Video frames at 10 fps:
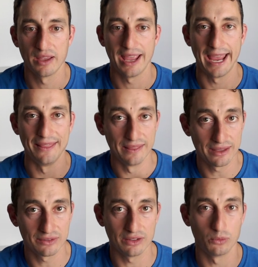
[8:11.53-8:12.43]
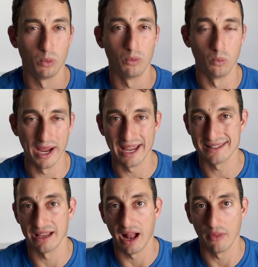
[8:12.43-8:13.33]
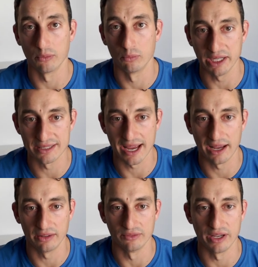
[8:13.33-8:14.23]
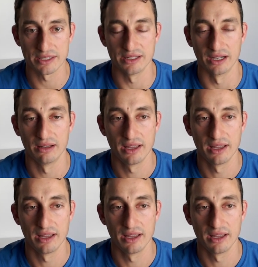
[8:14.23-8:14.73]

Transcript: And this is what wears out the retail investor.